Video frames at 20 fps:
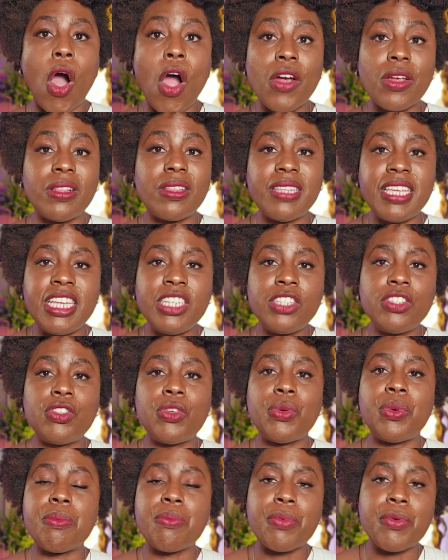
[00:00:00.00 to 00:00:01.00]
are linked
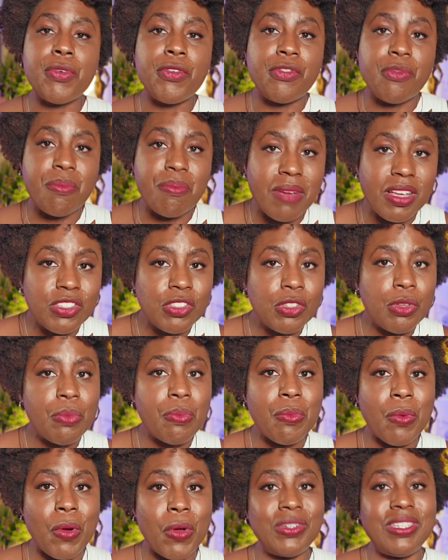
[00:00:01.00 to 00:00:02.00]
to improved muscle
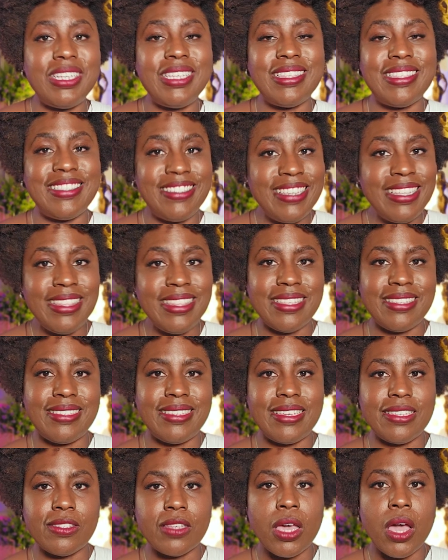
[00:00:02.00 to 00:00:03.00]
protein
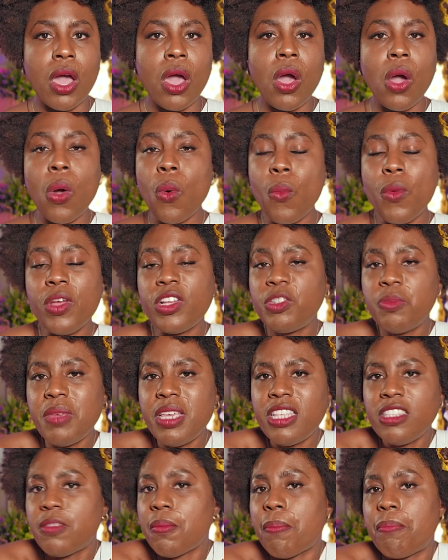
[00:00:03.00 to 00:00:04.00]
synthesis, which
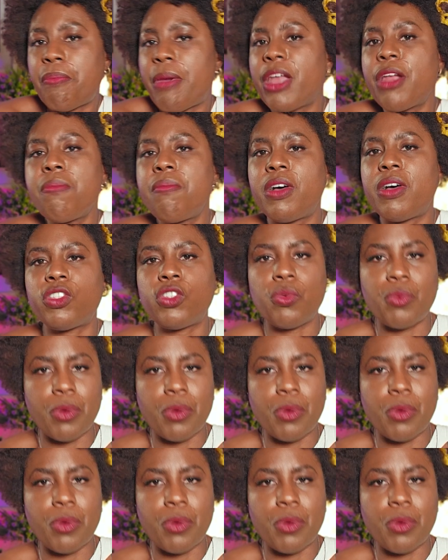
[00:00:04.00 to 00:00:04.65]
means better muscle